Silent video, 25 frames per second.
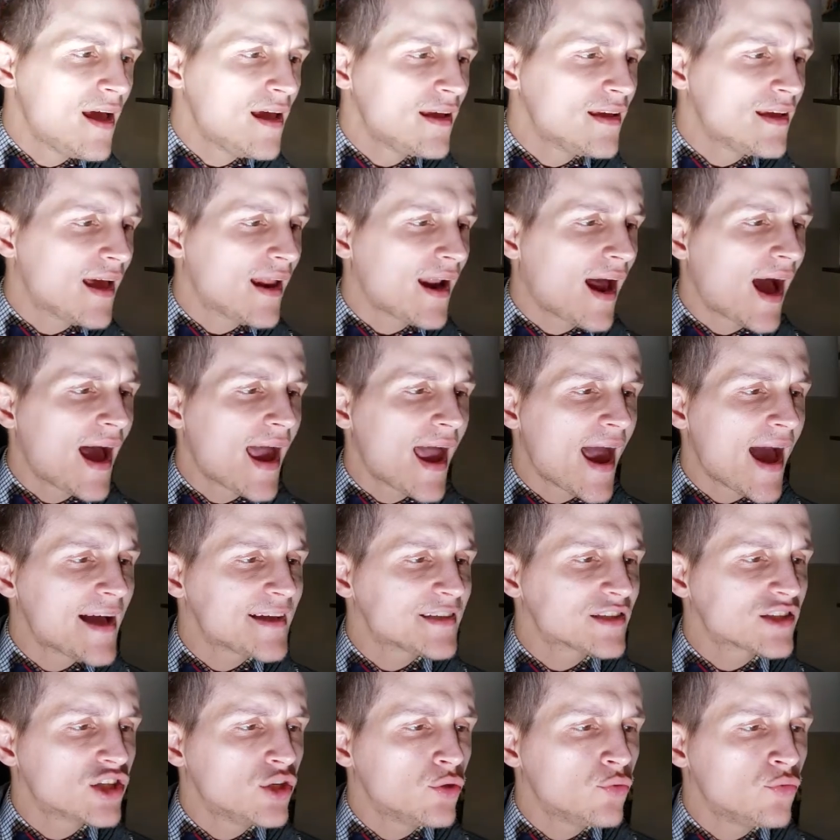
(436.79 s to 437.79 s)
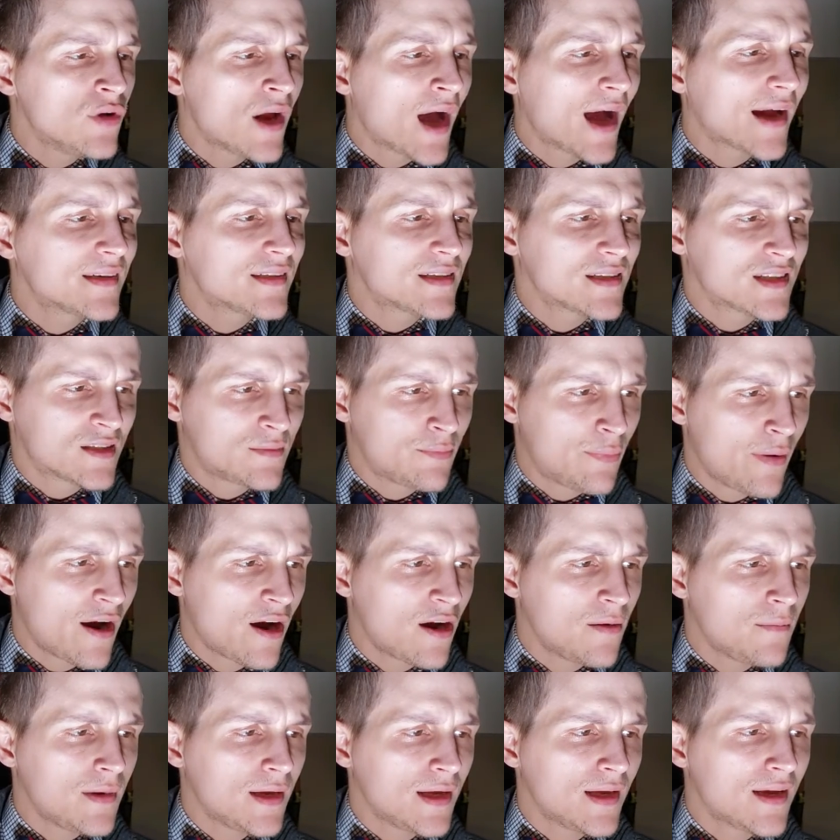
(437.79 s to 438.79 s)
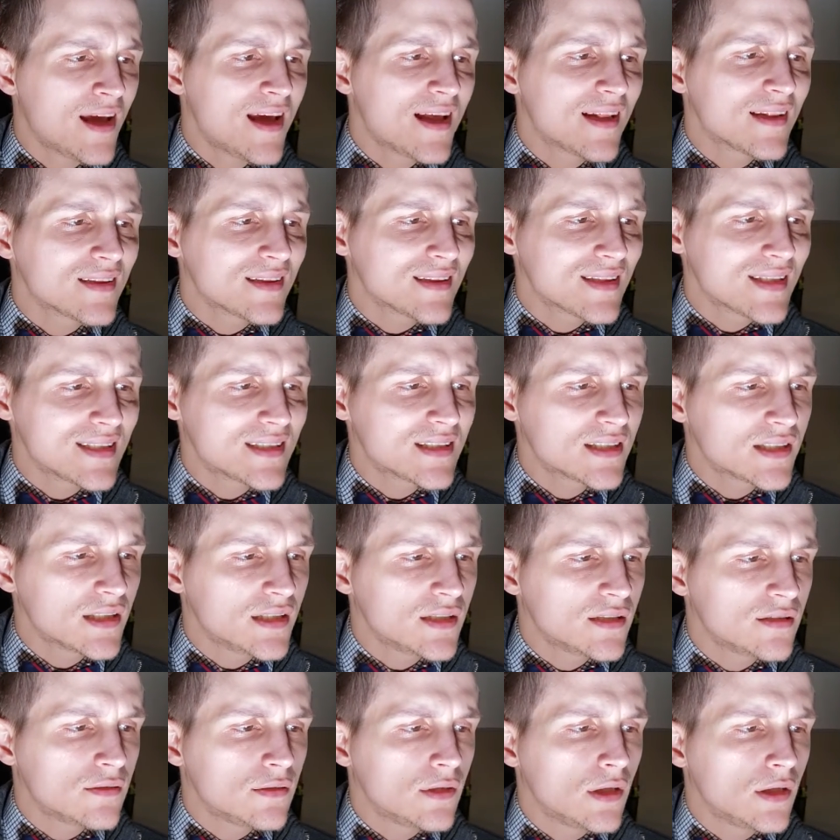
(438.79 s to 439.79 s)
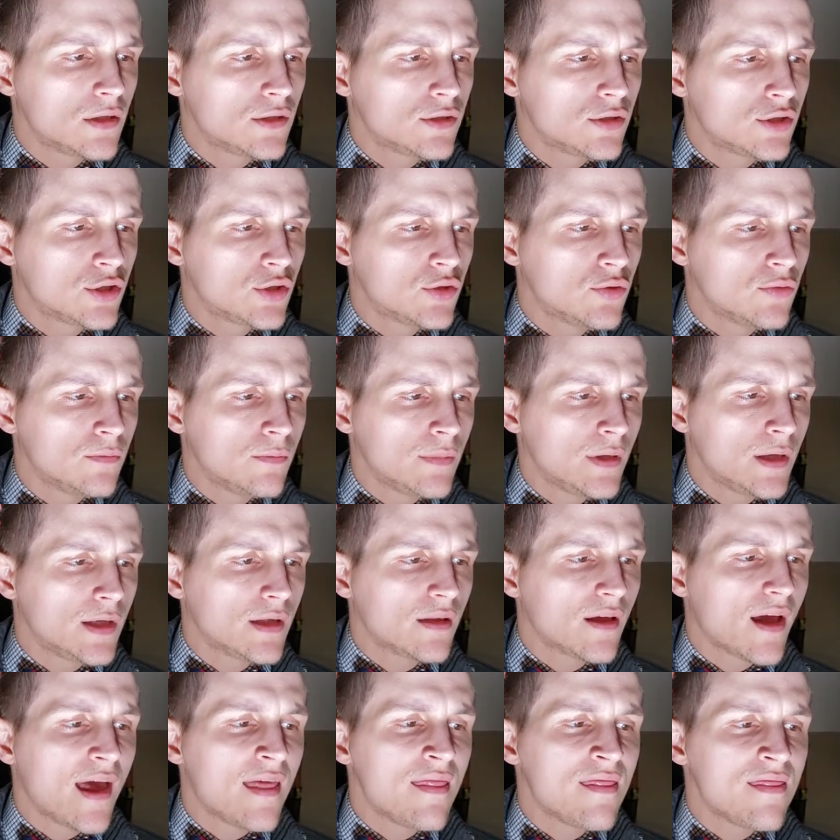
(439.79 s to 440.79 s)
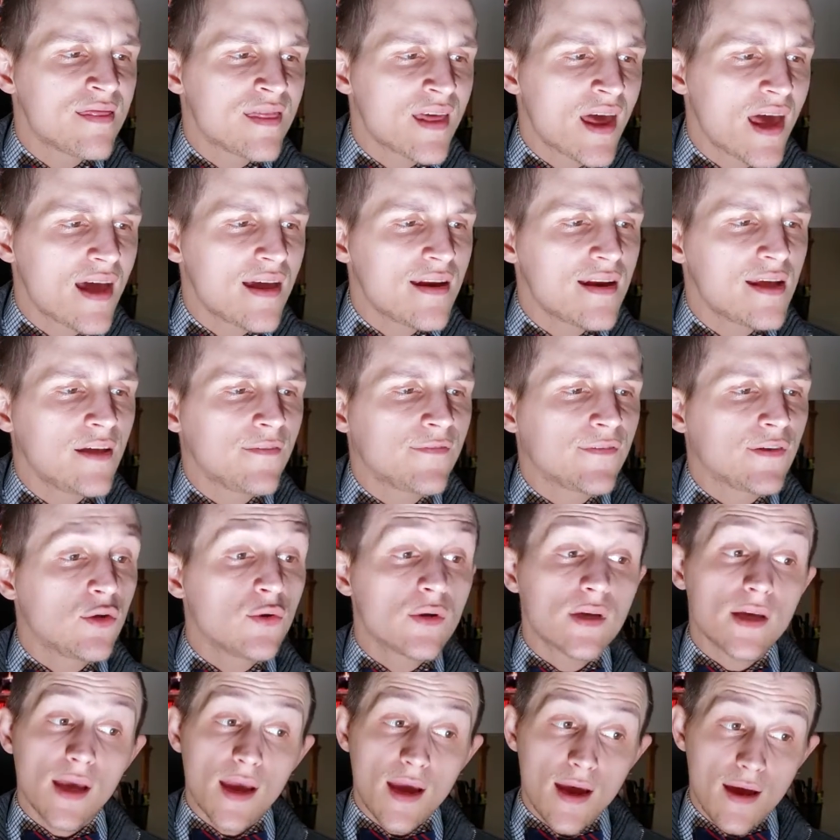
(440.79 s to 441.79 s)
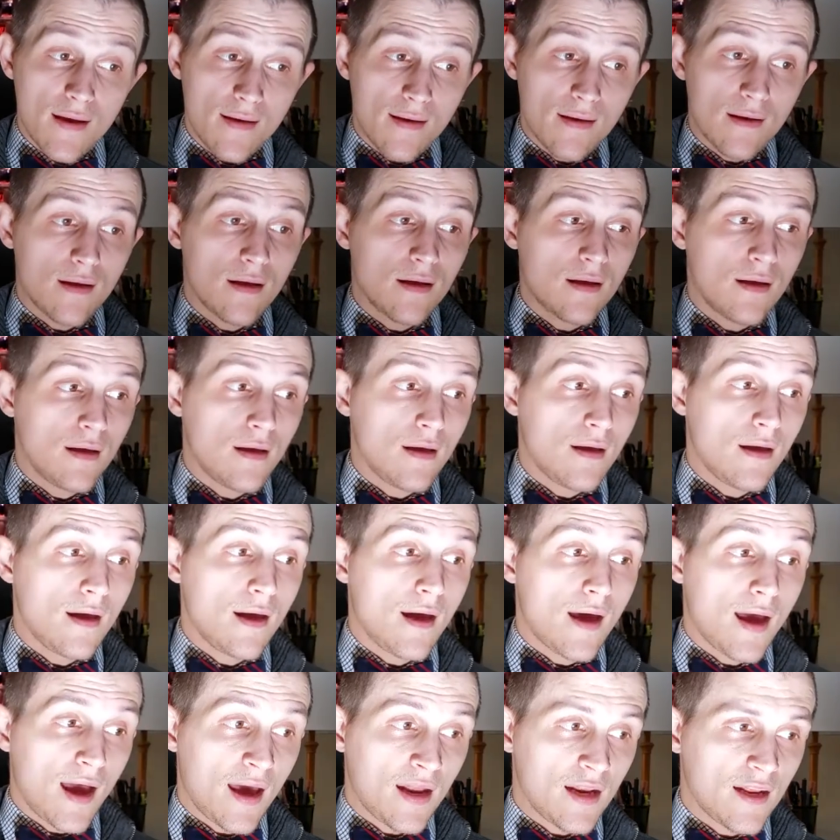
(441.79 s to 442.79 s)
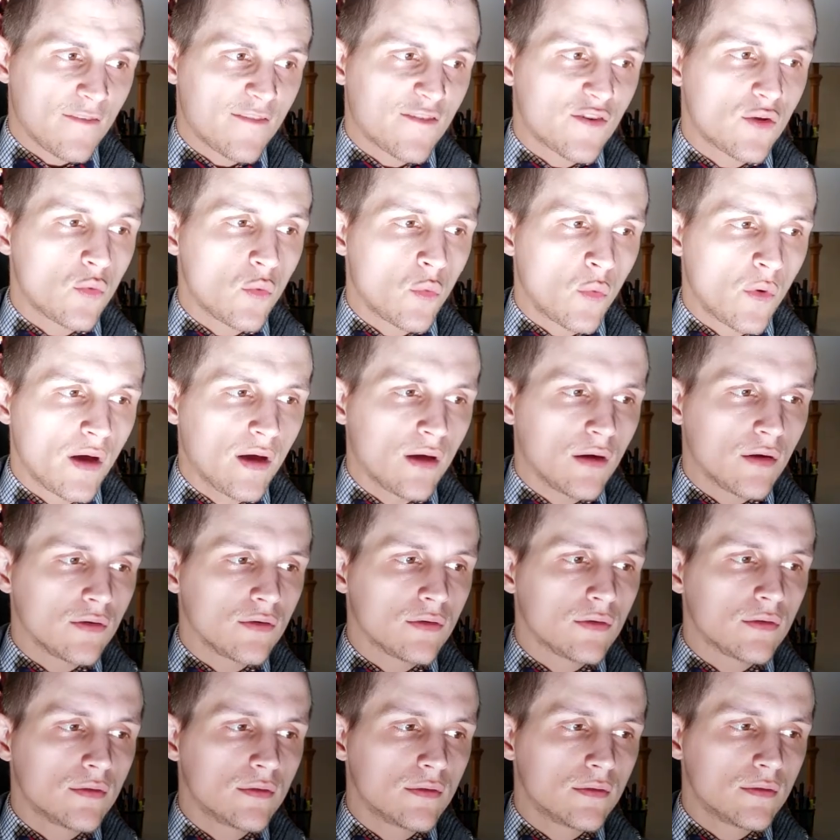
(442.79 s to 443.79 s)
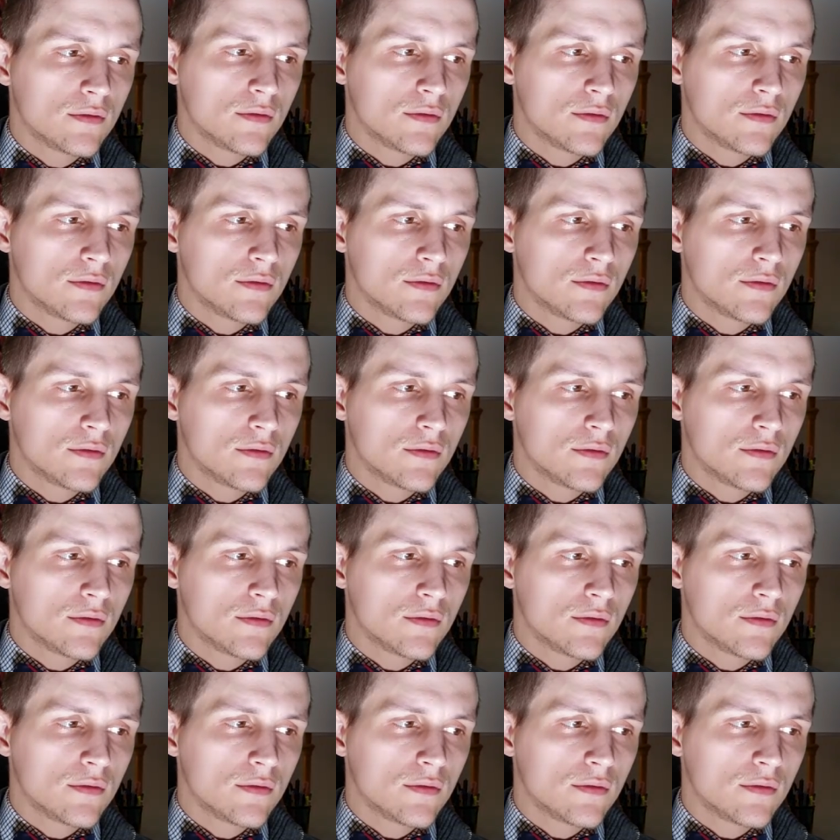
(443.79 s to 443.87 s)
Yet I ask you not to spare me. Listen to me, and then, if you can, and if you will,